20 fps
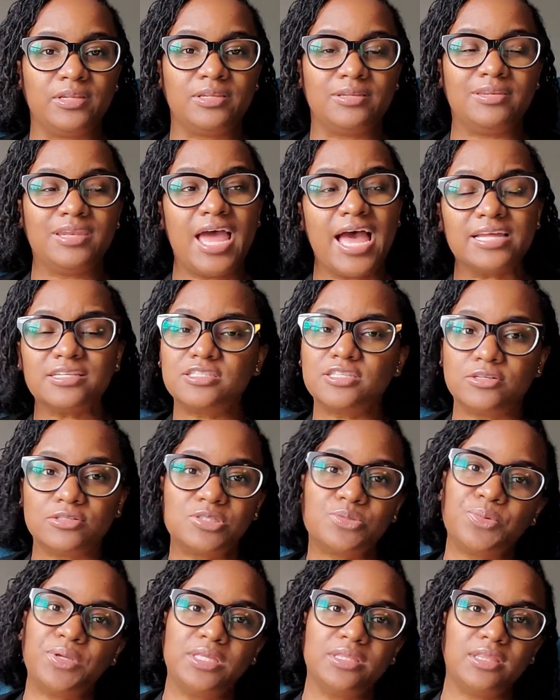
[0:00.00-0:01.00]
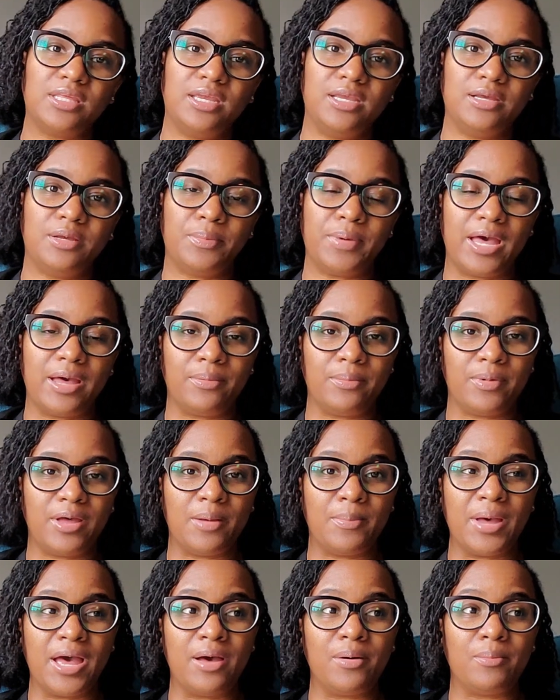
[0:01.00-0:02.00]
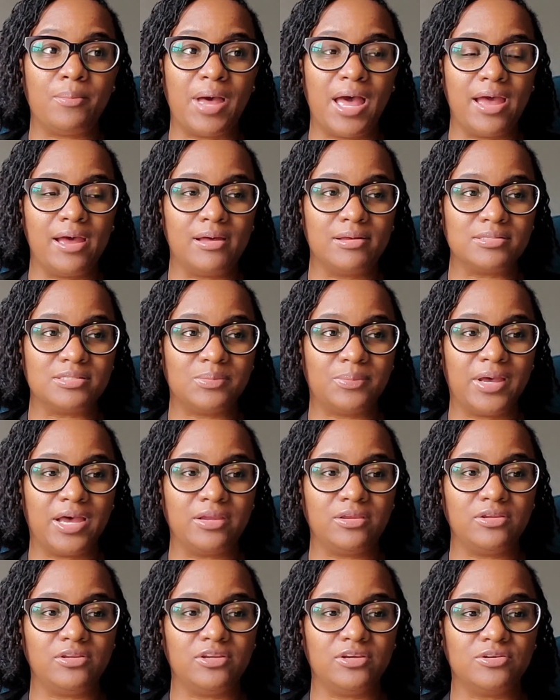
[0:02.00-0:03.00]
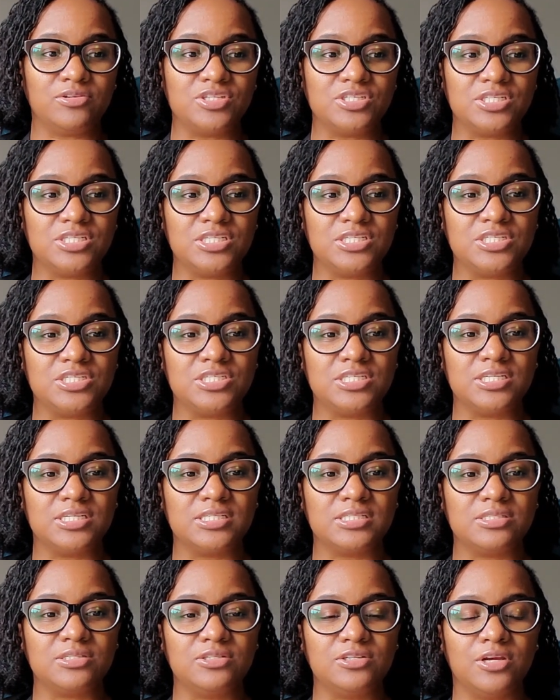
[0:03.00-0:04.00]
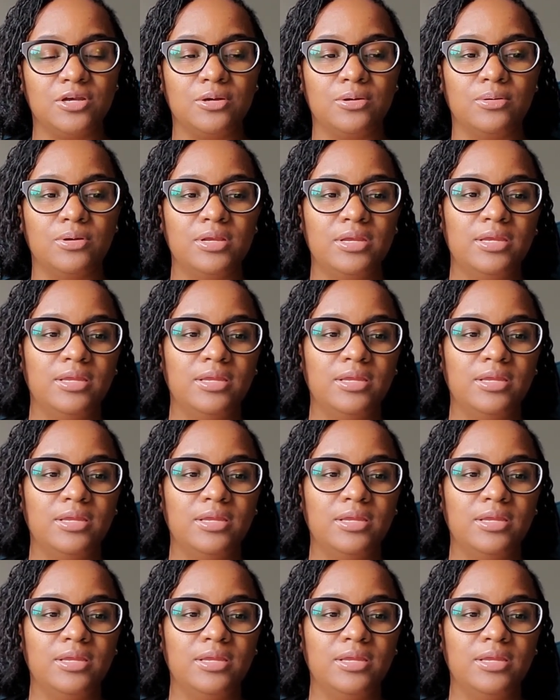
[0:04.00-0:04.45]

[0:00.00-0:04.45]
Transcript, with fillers: not so sweet thing about about Miles, about, you know, she's just, you know,